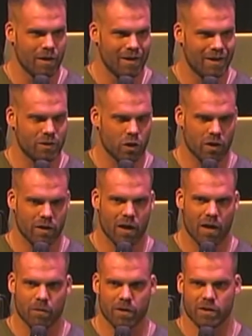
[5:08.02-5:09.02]
it's hard to
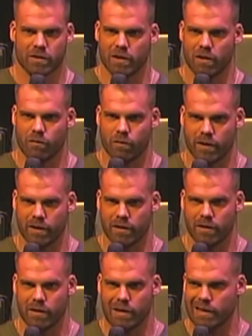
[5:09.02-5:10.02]
humble yourself when
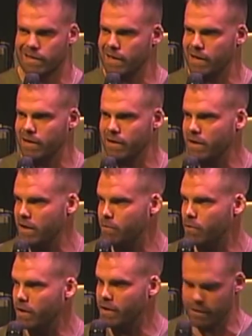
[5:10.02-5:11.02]
you take that kind of
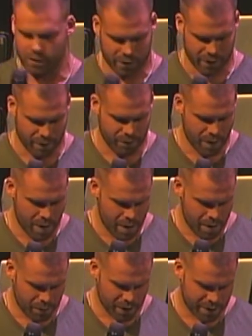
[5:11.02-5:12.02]
pride in yourself.
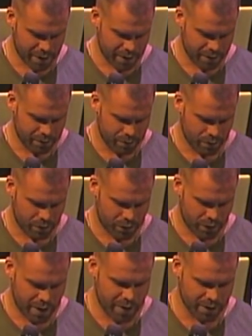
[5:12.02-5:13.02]
But
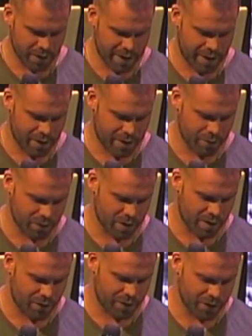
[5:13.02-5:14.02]
3 years later, I was
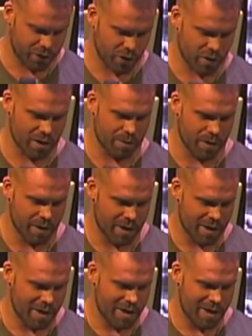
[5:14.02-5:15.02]
offered a job
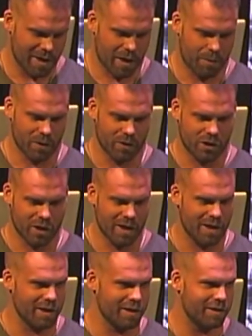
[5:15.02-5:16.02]
up in
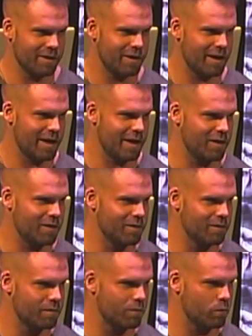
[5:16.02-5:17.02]
Regina, and
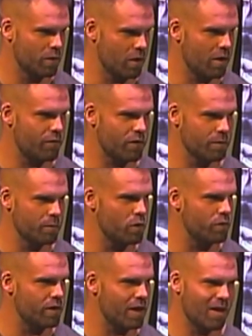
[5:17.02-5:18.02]
we were offered to
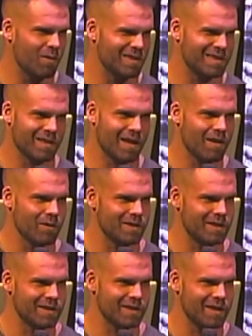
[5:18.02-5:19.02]
move. And I always
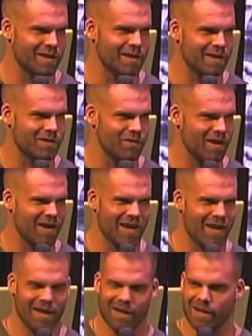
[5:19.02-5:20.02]
disliked Estevan. I
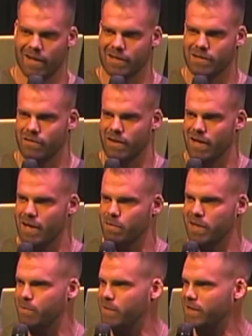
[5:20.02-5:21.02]
hated Estevan. I
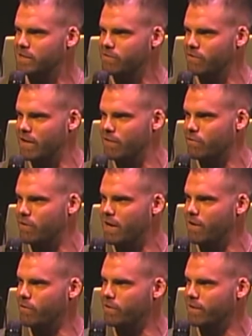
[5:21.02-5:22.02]
blamed Estevan for
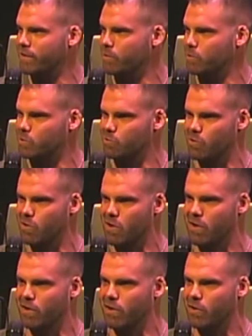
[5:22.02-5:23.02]
everything that was
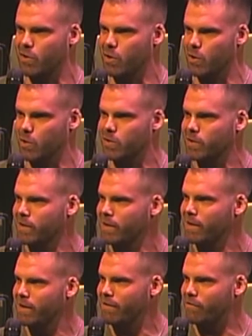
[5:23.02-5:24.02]
wrong on earth.
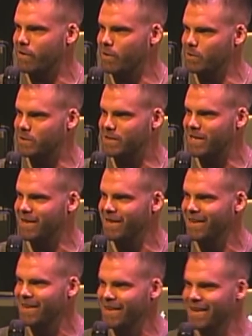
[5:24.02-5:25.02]
If there
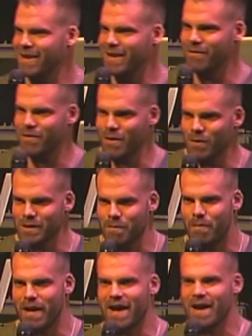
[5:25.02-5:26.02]
was a
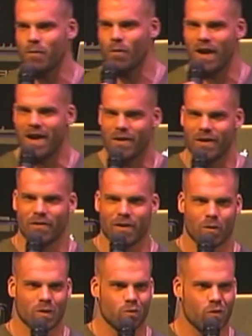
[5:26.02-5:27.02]
bad weather, if there
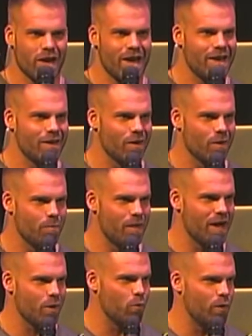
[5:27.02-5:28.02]
was rain or a
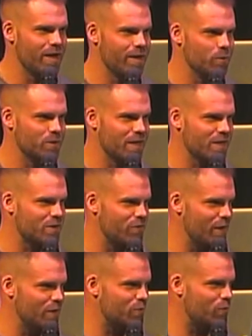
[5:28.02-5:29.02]
bad wind, it was
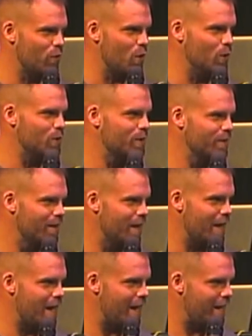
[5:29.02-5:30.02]
Estevan's fault. I
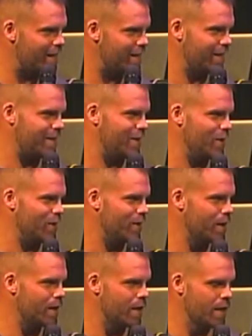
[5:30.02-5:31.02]
hated it here.
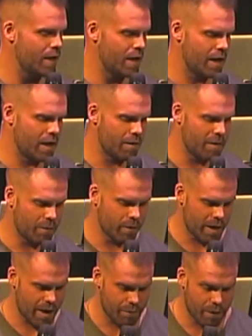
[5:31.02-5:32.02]
And I
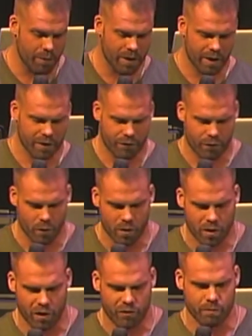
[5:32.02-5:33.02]
remember getting the phone
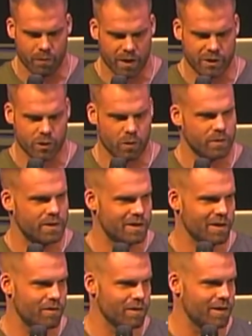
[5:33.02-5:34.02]
call from Bud Jones. He's
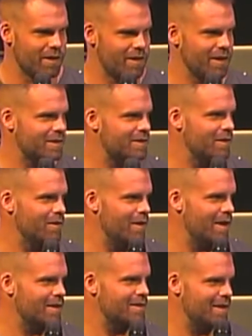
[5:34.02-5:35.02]
got a really thick southern
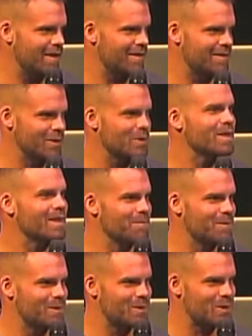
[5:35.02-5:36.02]
accent, just like
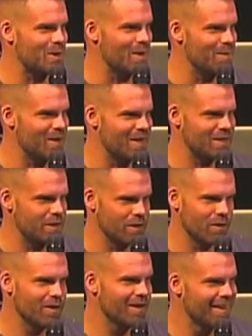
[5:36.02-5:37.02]
Tom there, you know.